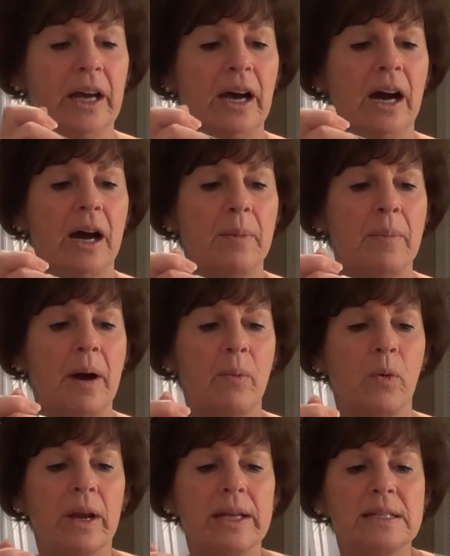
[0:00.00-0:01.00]
Um,
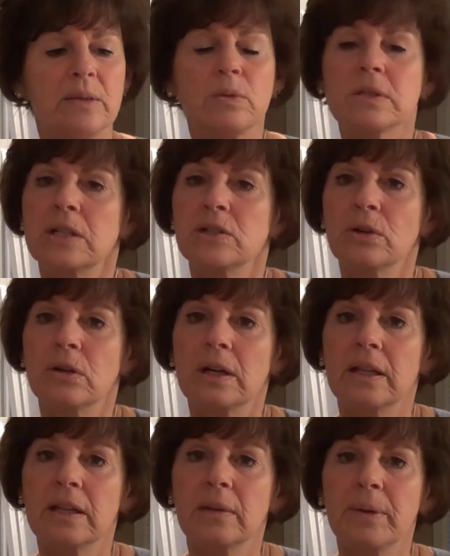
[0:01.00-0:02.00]
what I did was I took
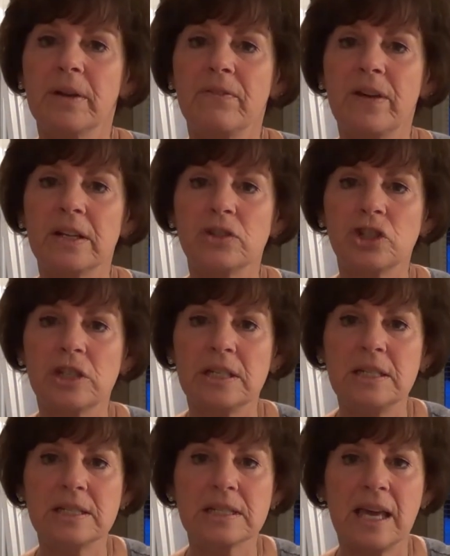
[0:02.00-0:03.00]
a little bit of feta
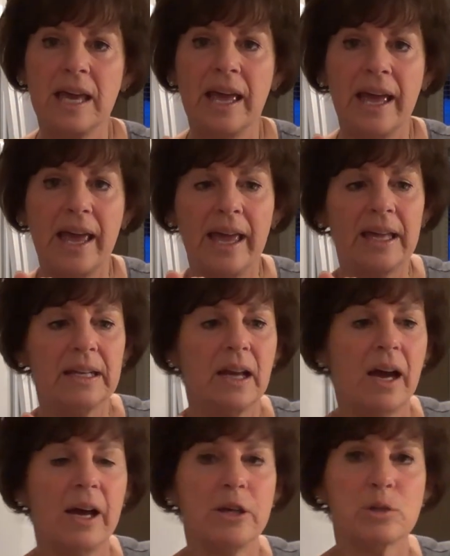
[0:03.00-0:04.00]
cheese and
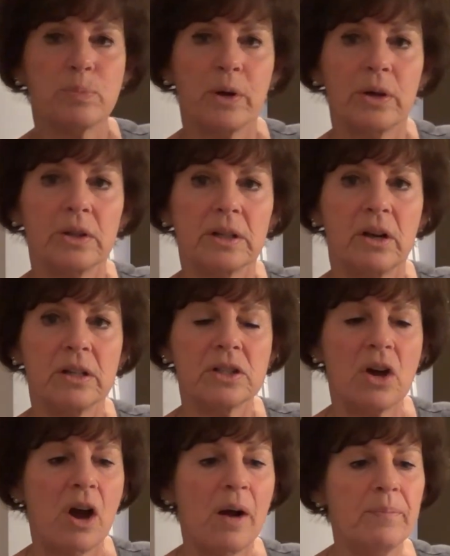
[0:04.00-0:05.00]
I sprinkled it on
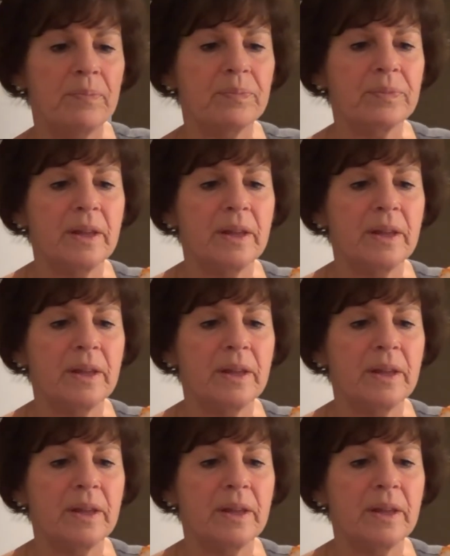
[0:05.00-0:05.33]
top